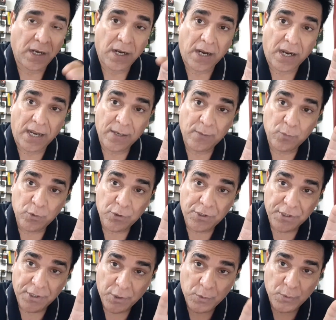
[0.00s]
I
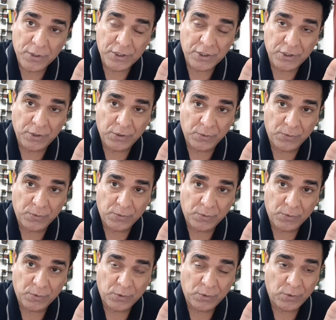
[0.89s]
would request you
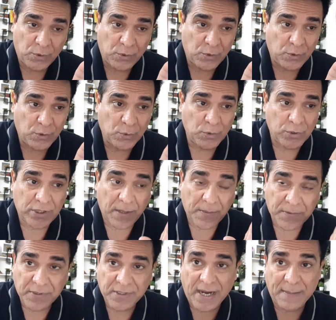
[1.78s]
to
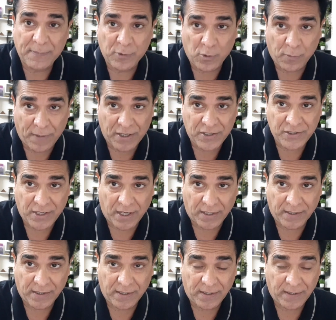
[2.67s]
subscribe to my
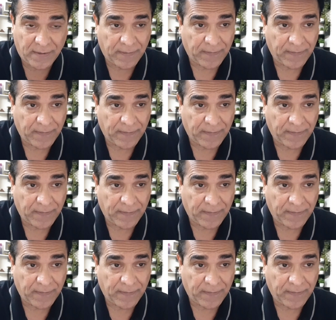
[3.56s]
channel.